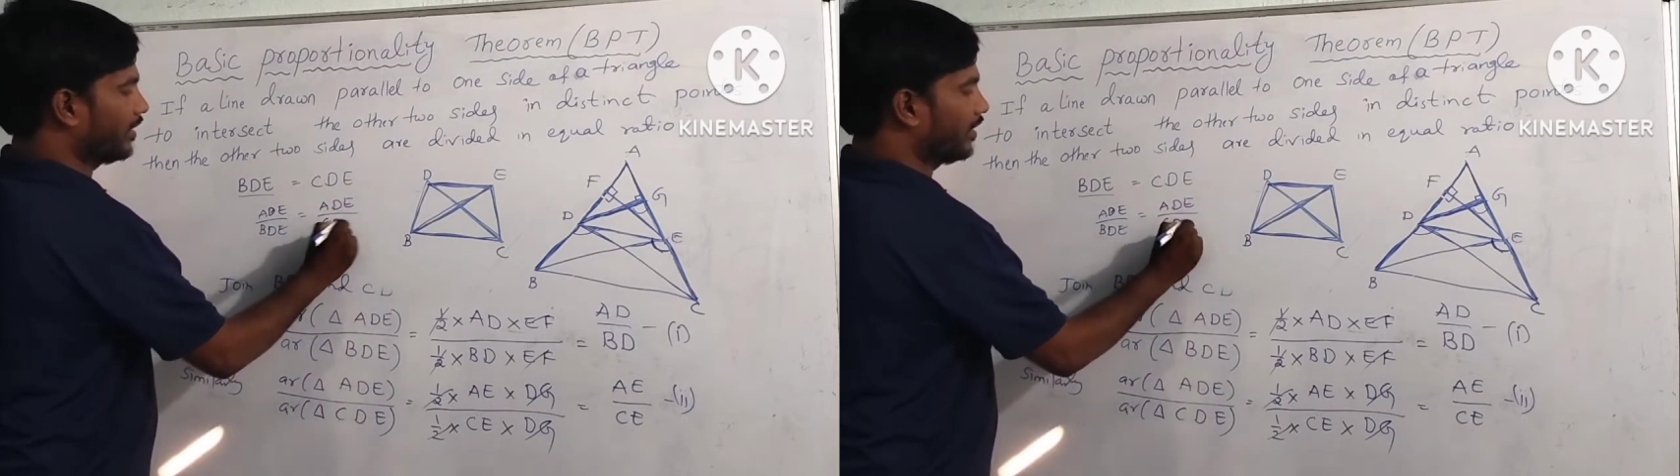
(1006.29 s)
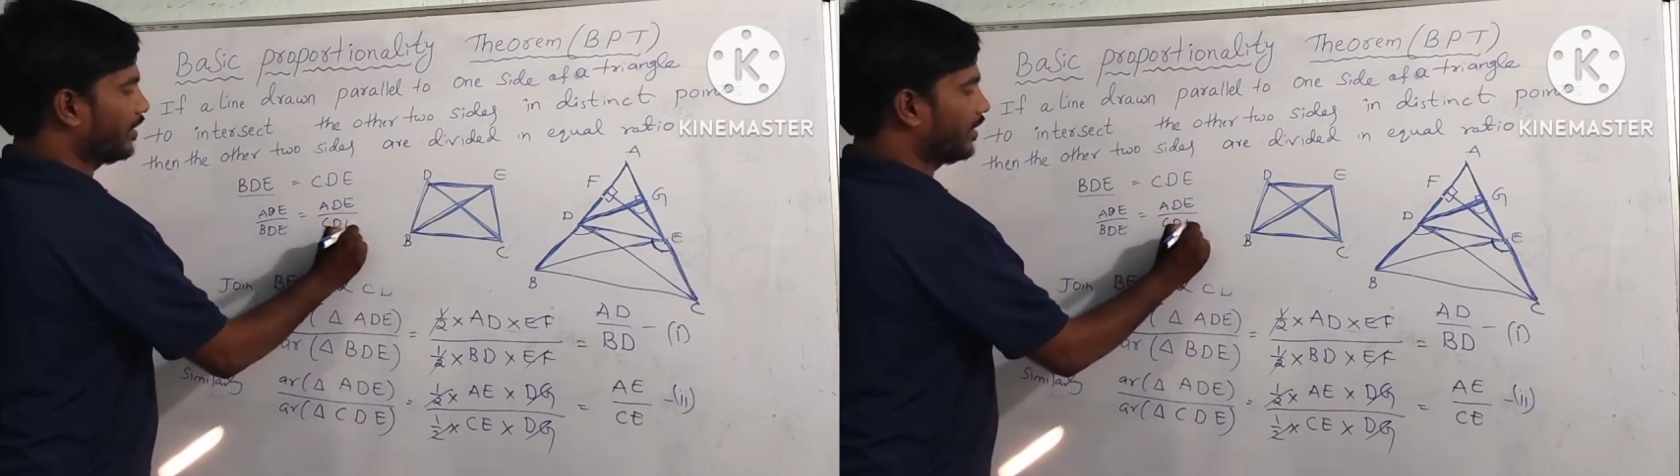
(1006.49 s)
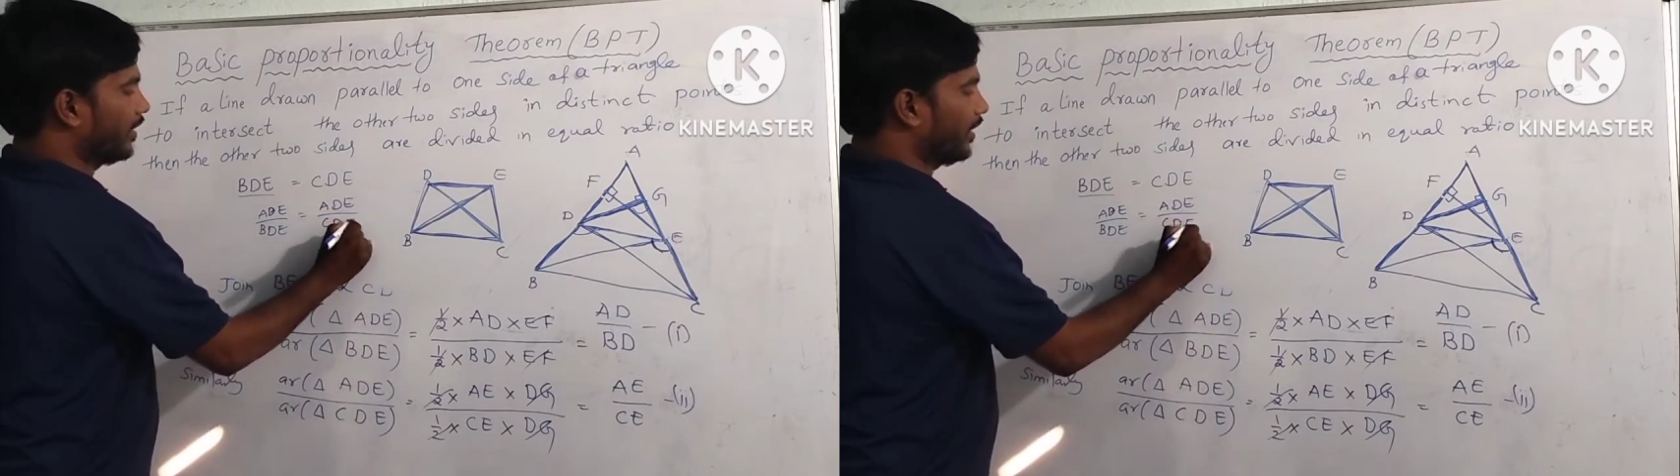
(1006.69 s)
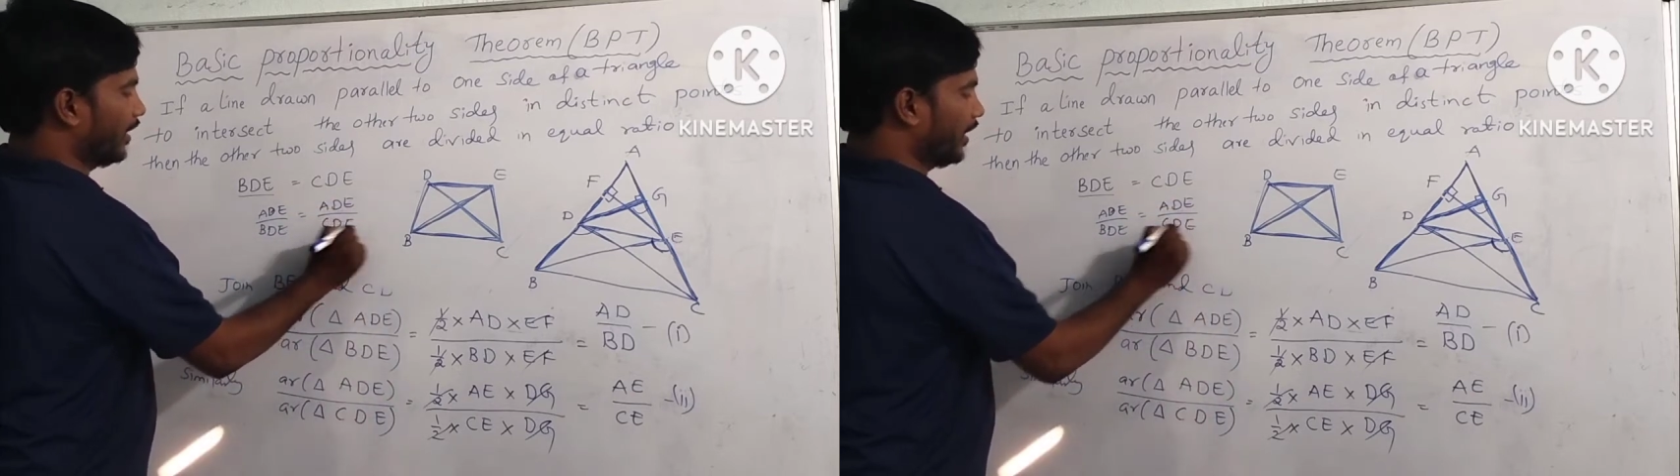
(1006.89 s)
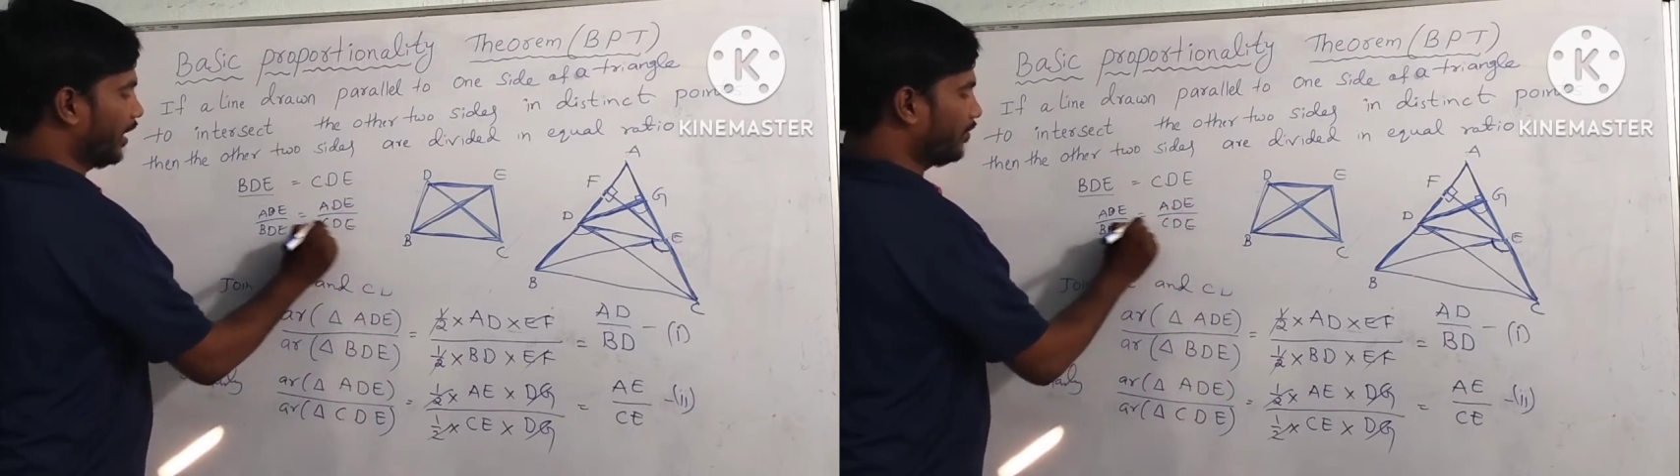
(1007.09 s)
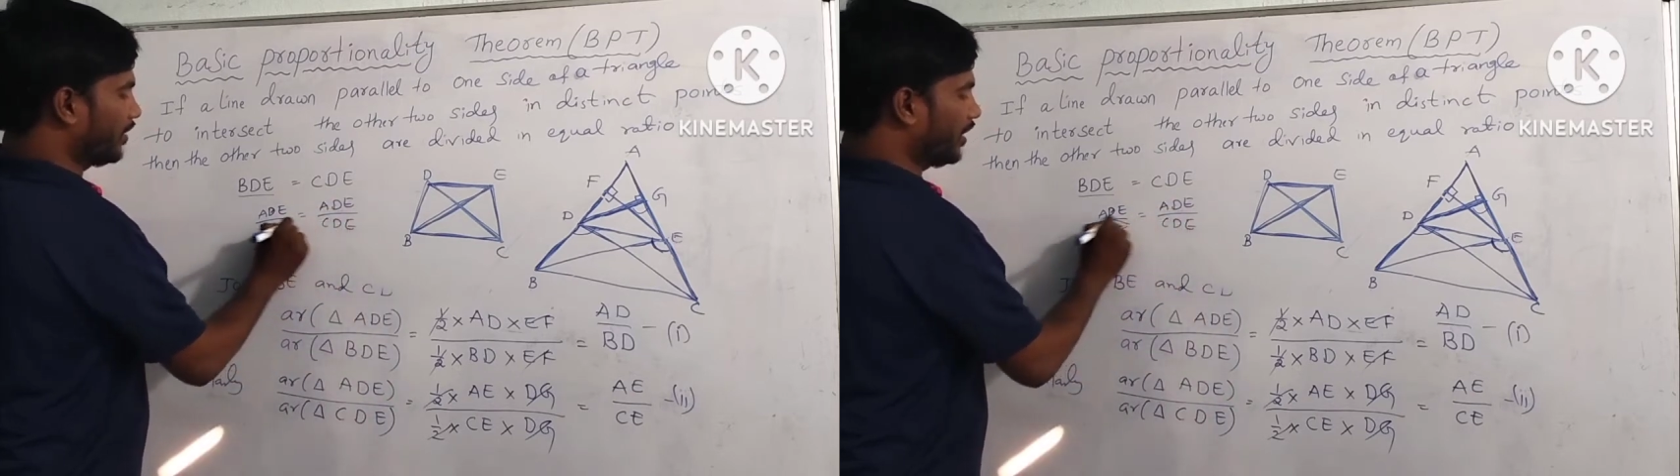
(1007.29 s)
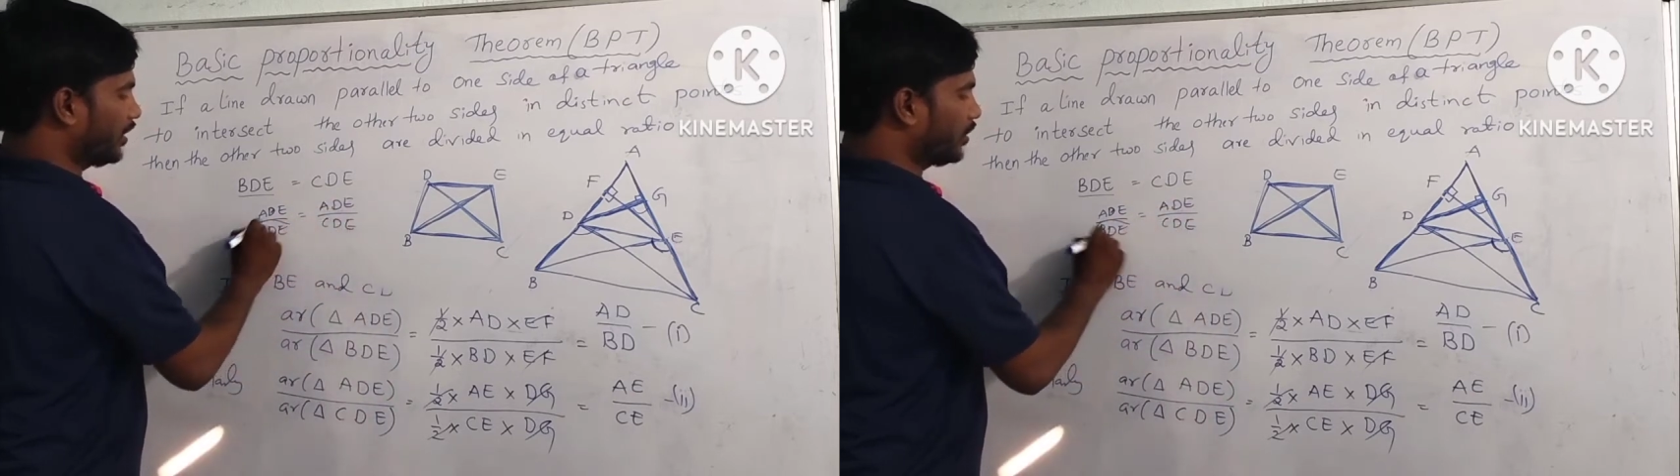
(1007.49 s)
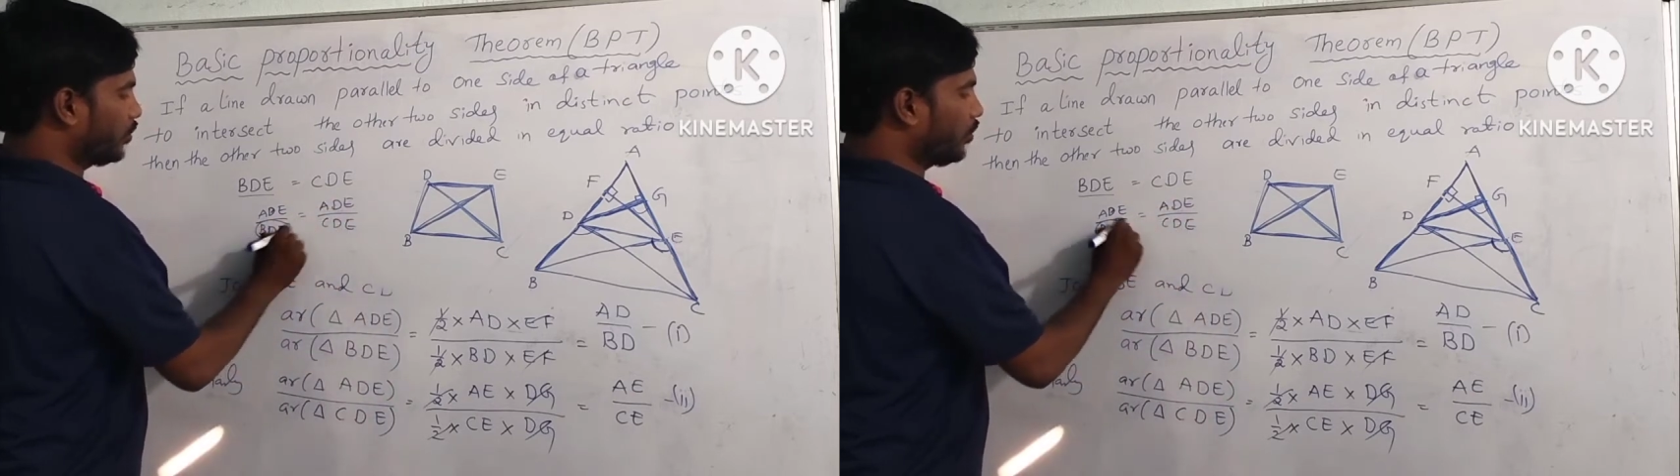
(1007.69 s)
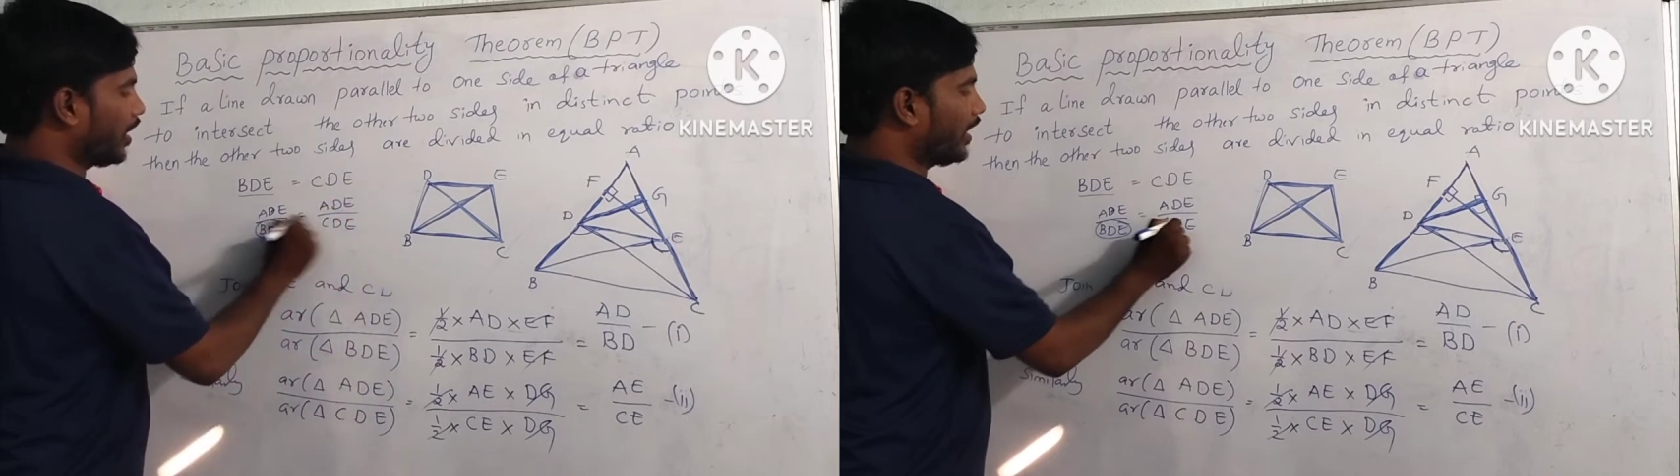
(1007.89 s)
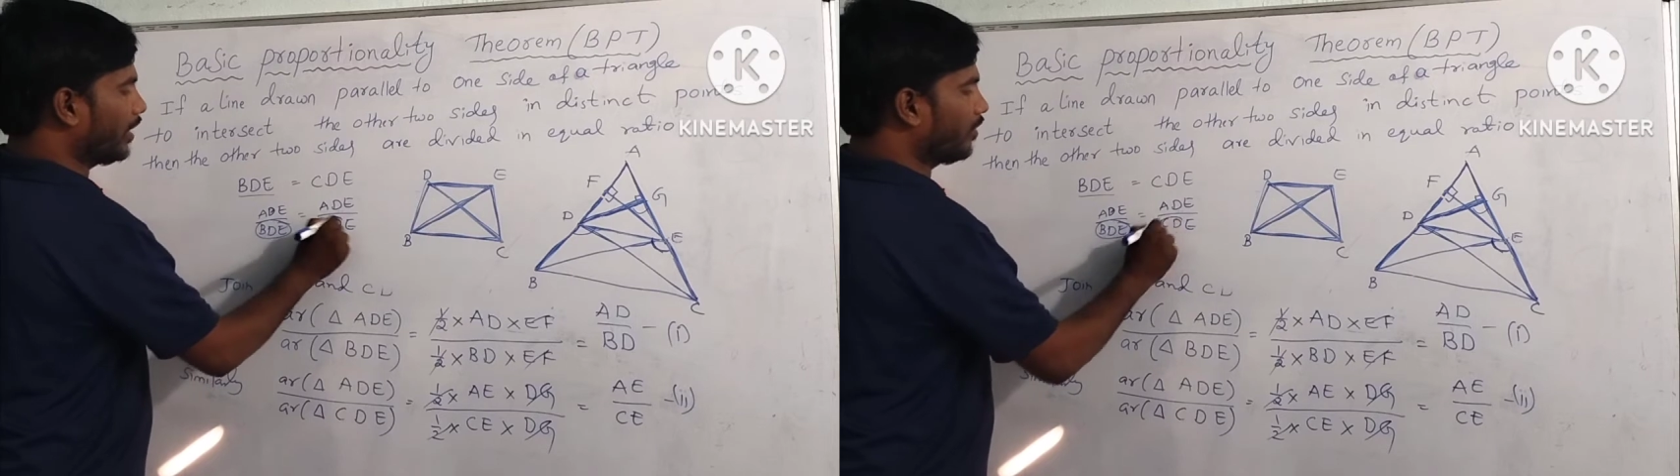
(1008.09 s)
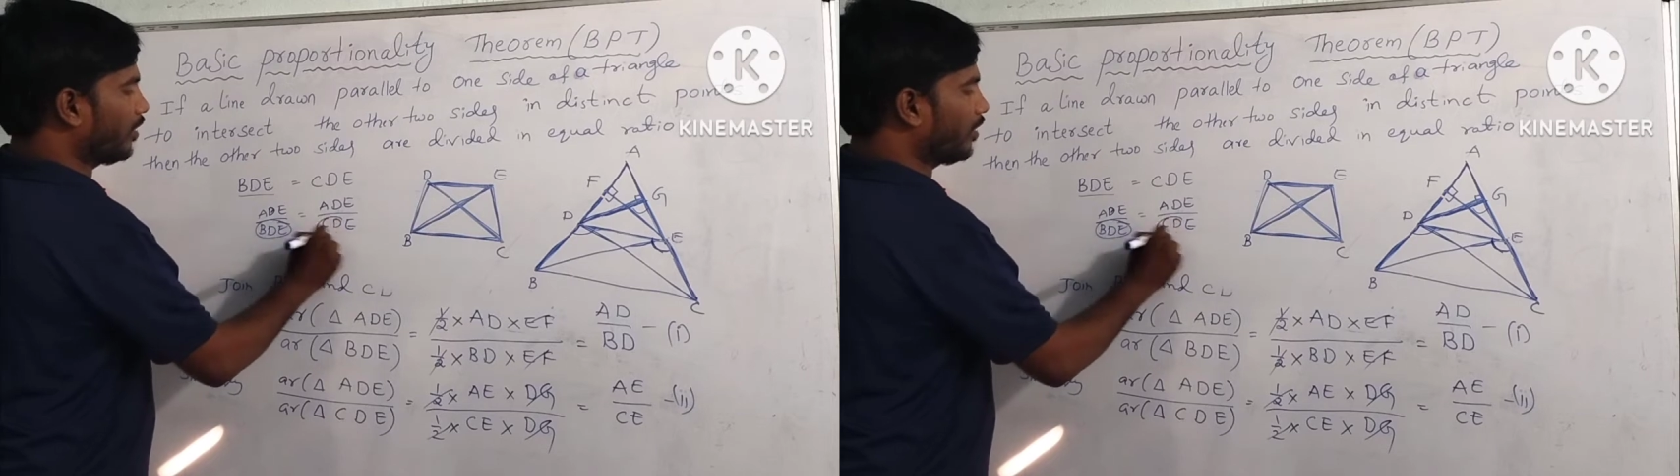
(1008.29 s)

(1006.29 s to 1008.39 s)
If these two are equal means